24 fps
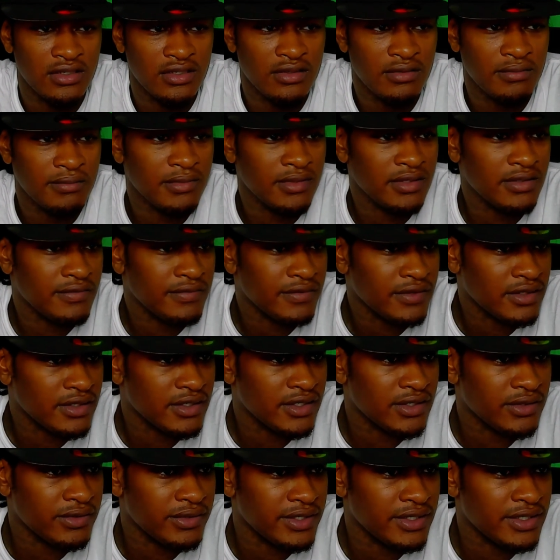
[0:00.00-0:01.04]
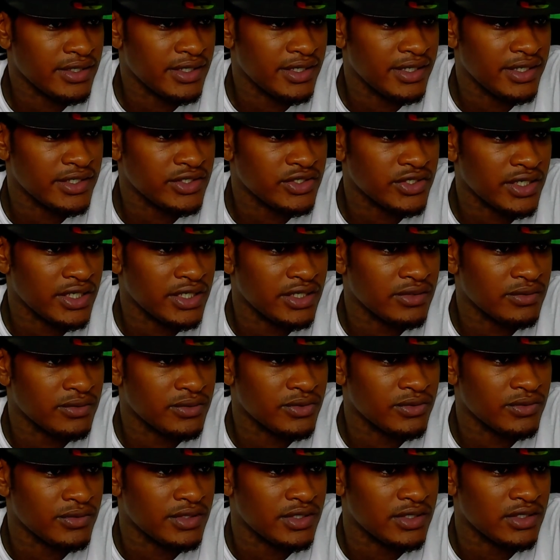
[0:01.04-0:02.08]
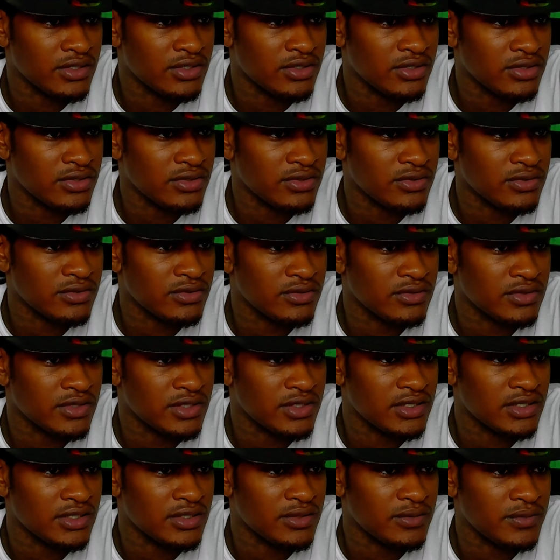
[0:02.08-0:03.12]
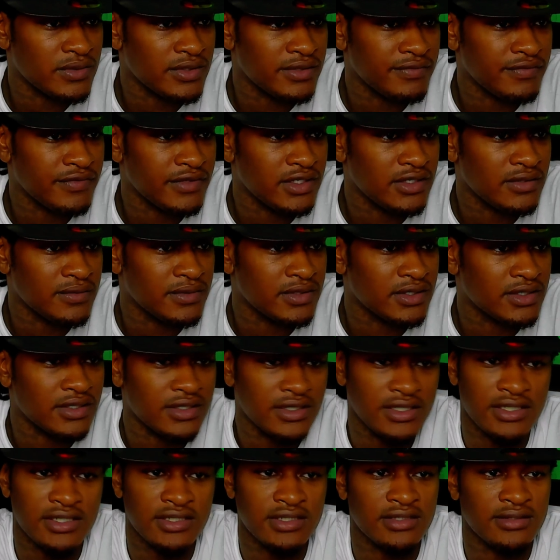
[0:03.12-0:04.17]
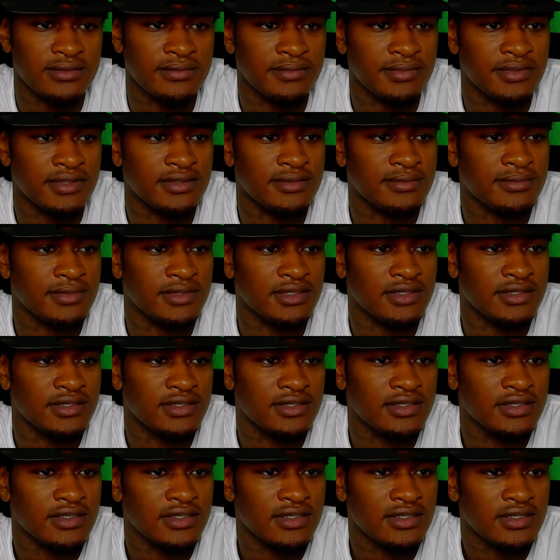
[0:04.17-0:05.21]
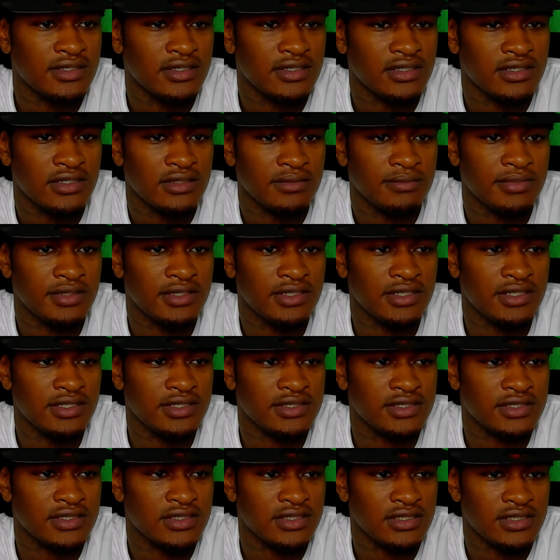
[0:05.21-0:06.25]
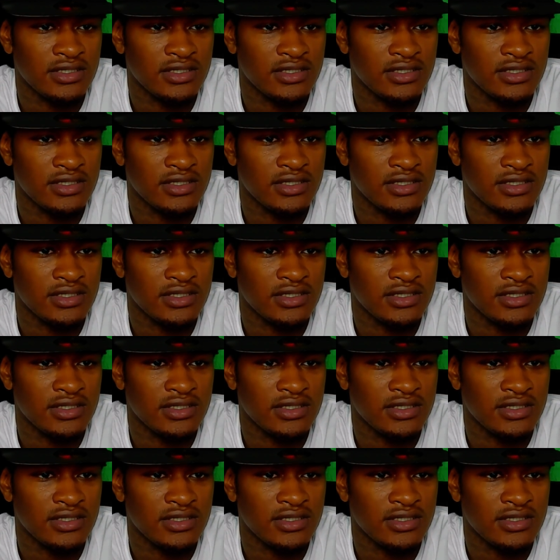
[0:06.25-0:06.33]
motherfucking granddad tried to ruin the whole uh 1v1. It couldn't have been me. But listen,